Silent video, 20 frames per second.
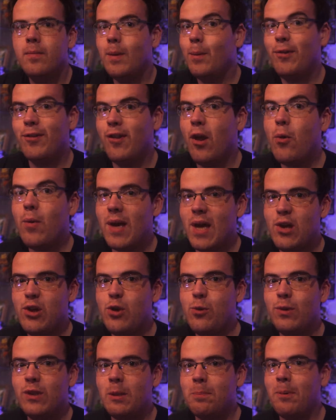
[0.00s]
There was no
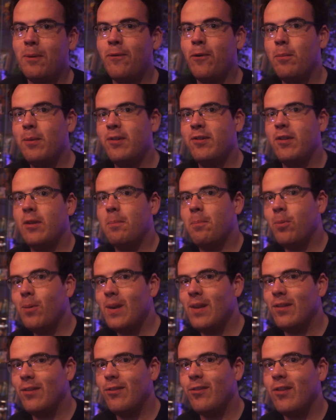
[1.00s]
issue with the performance of the
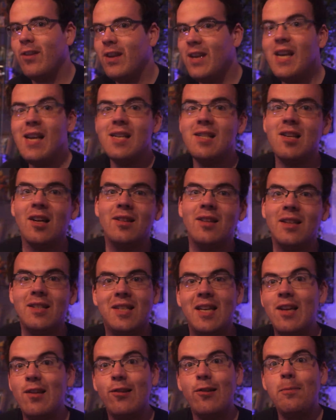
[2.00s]
Prince. He had done the
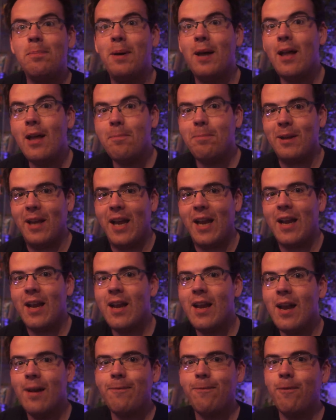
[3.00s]
deed superbly,
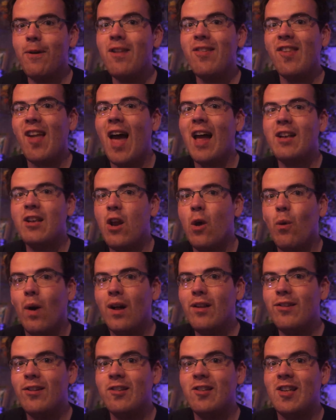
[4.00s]
and Frieza had no
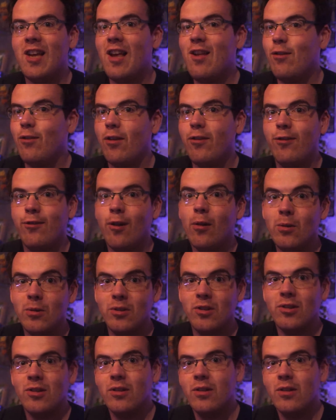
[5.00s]
answer to his assault.